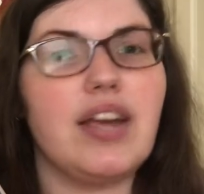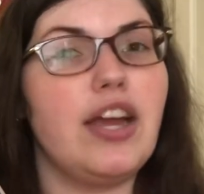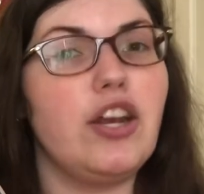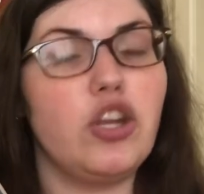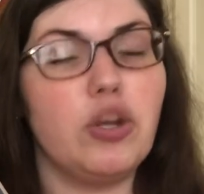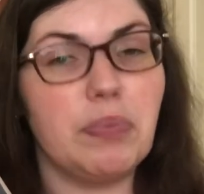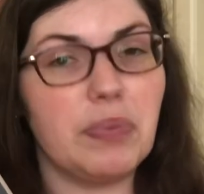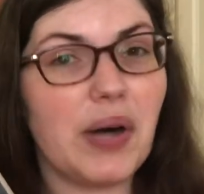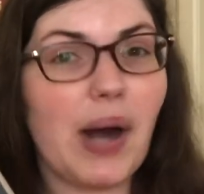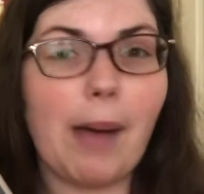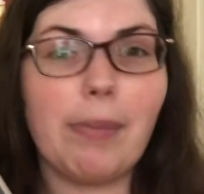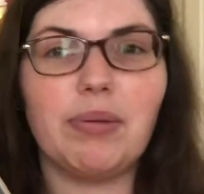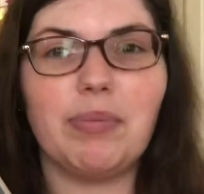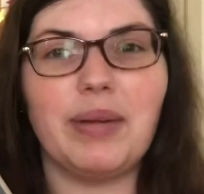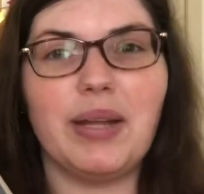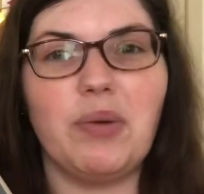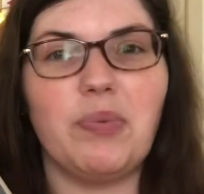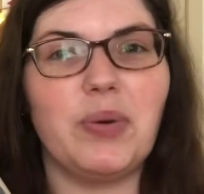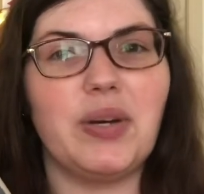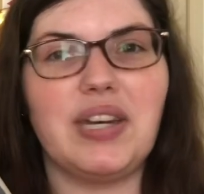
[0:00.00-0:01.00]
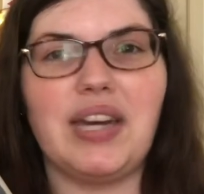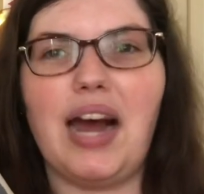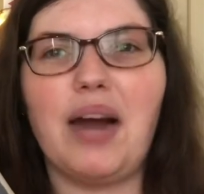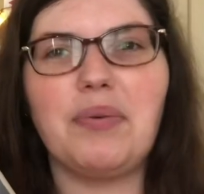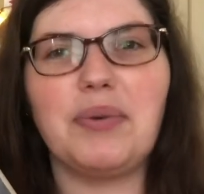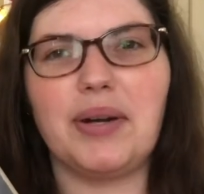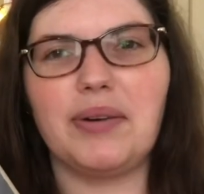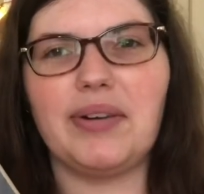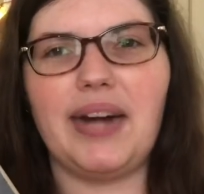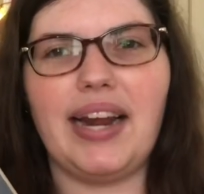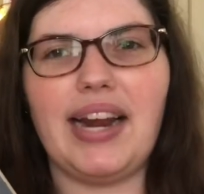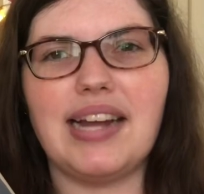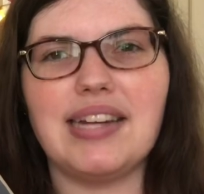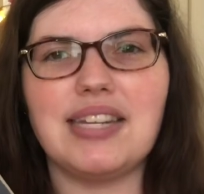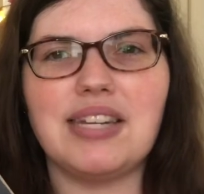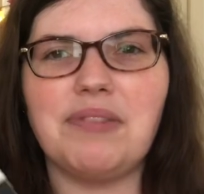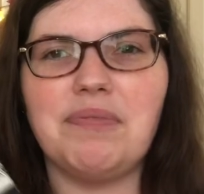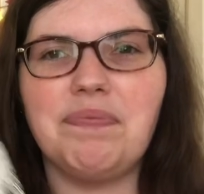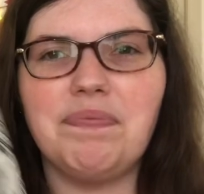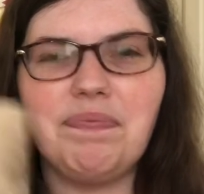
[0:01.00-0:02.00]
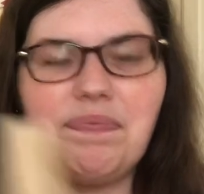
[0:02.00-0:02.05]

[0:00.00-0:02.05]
and you probably would not regret it.